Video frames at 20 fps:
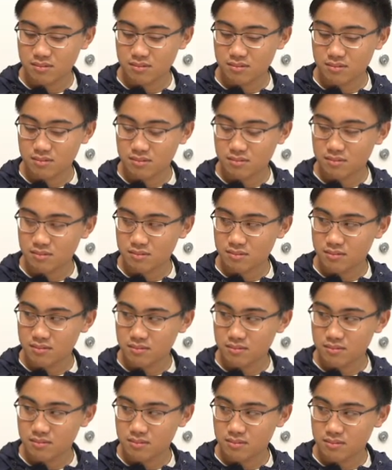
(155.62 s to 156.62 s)

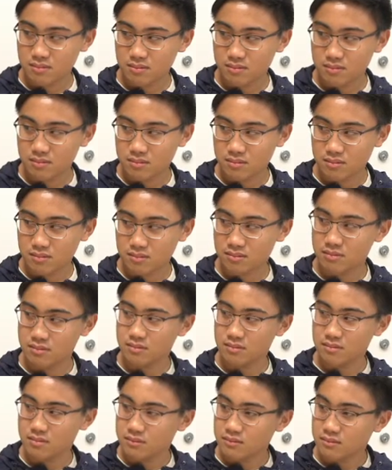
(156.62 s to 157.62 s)

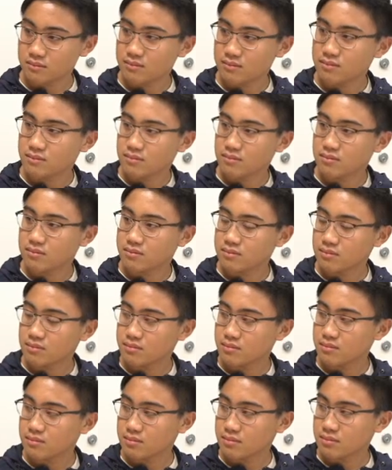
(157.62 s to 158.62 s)

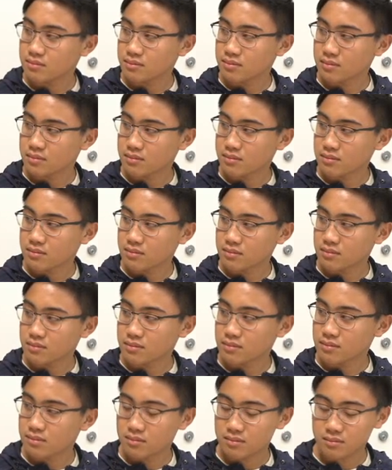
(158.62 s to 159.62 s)

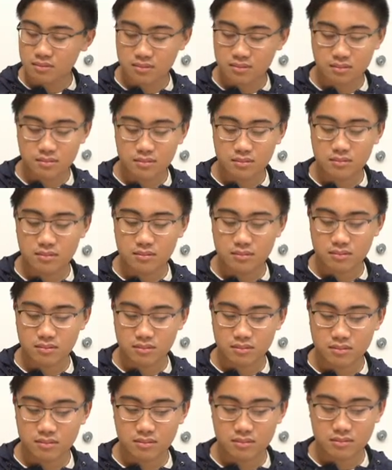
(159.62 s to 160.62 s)

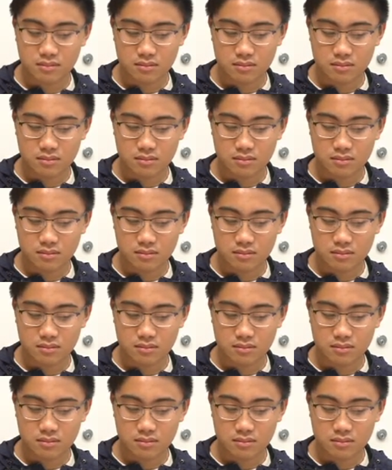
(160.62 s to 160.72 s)
No words are spoken by the person on screen.